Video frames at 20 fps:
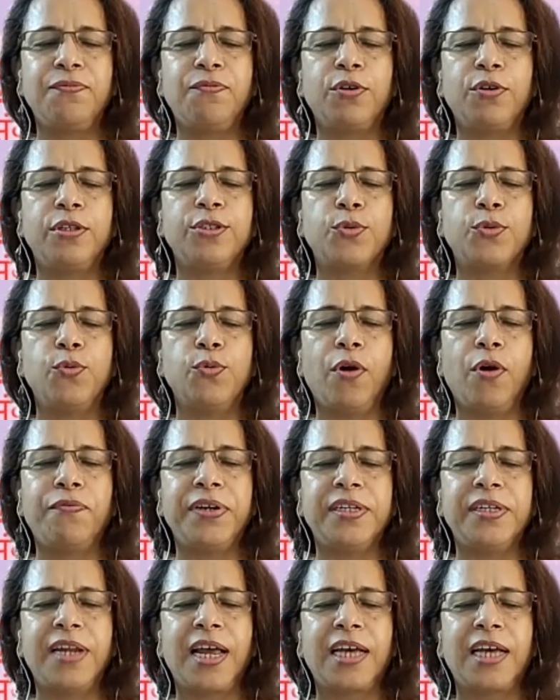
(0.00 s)
for the School of
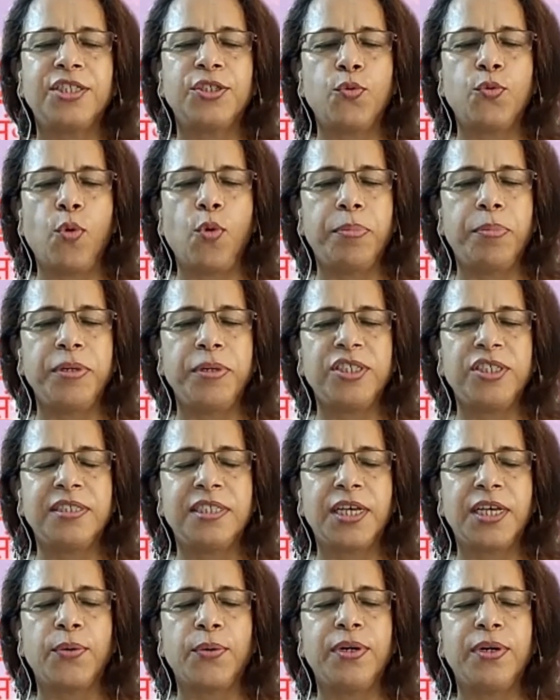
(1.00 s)
International Cooperation,
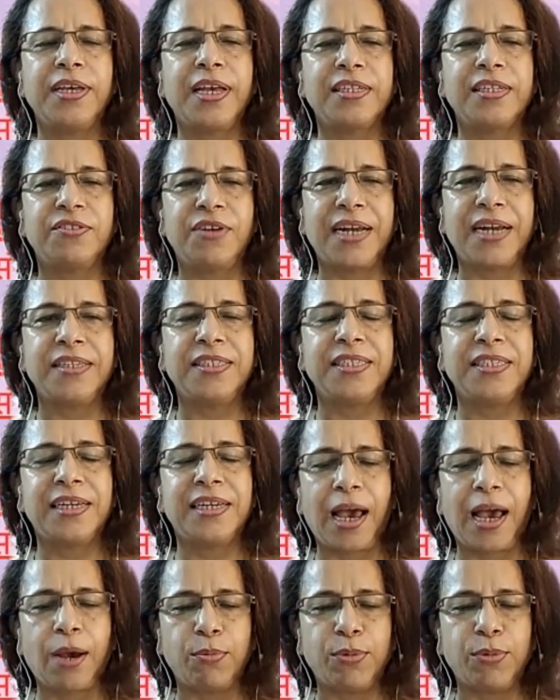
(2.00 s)
Security and Strategic
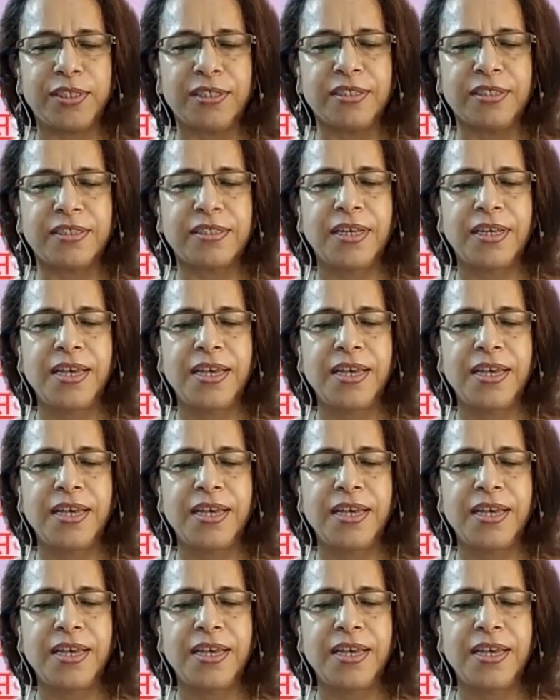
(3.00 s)
Languages.